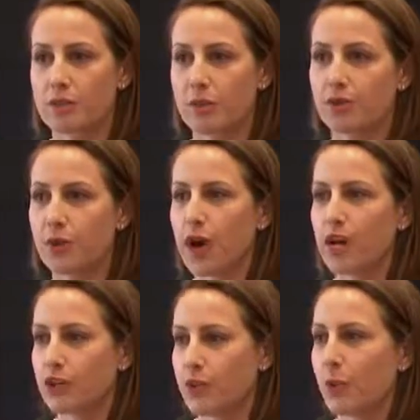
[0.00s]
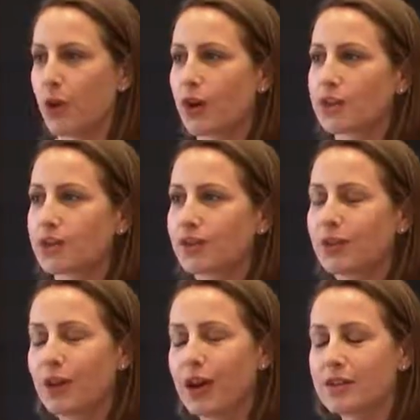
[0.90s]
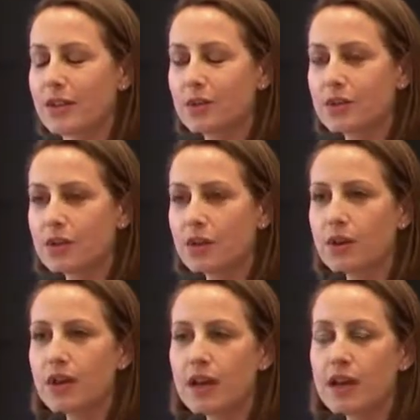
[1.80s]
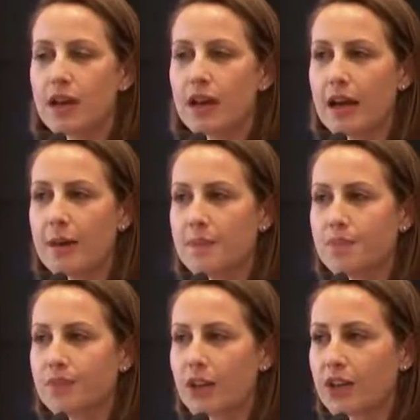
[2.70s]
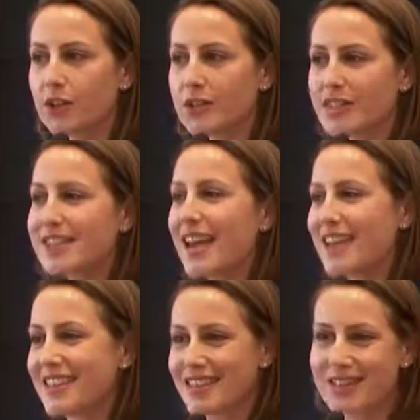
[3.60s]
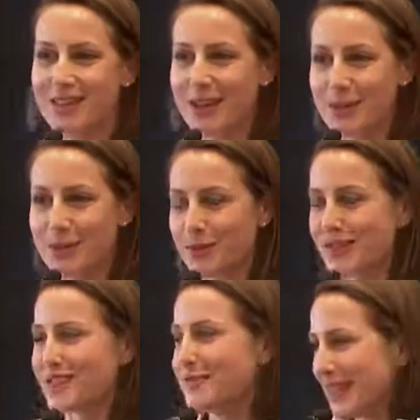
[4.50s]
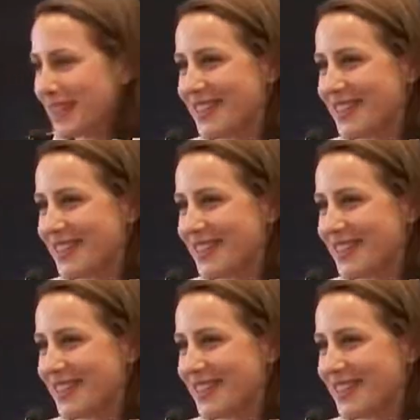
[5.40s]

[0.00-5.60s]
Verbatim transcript: before I actually worked for CrowdTangle. So um, I don't say that it's a great tool just simply because